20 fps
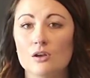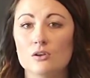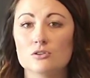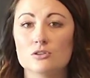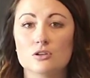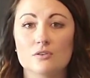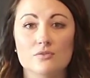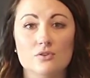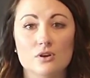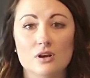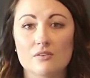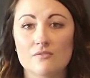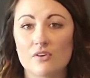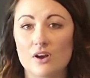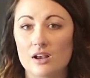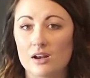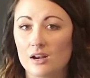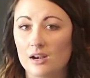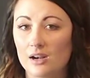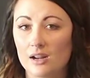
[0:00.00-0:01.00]
So if you can
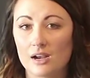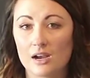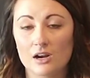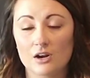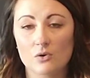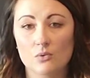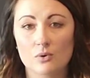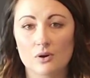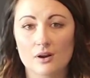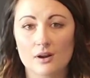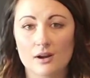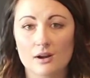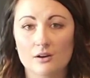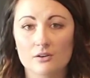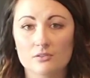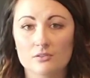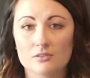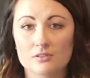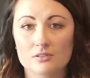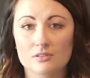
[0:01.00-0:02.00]
find any kind of
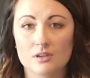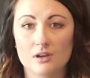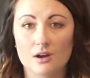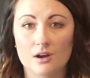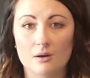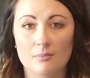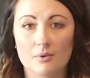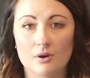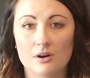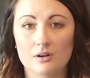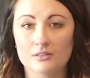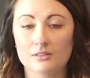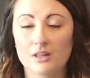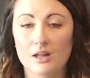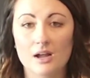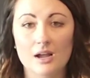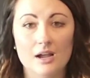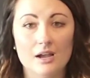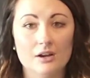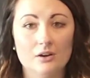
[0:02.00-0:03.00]
workouts
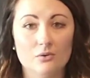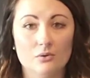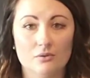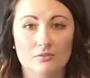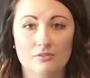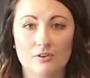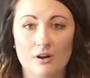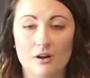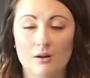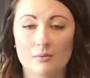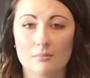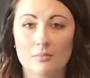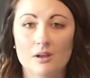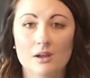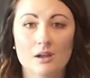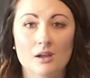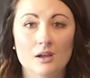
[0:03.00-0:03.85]
online or from,